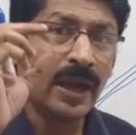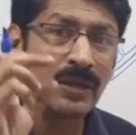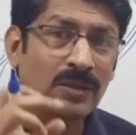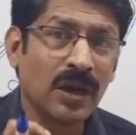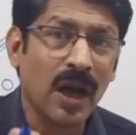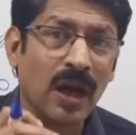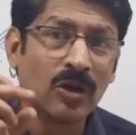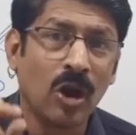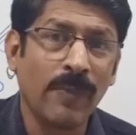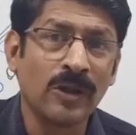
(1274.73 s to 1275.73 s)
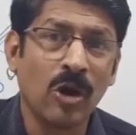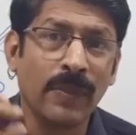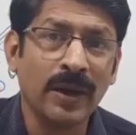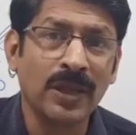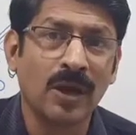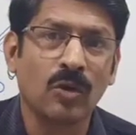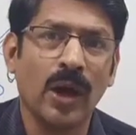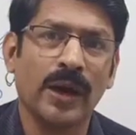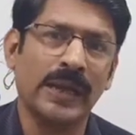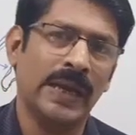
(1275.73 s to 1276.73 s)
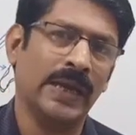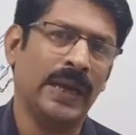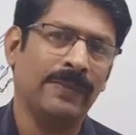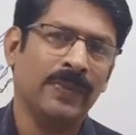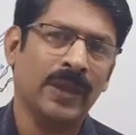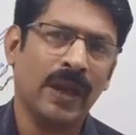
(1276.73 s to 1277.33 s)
extra chromosomal circular DNA.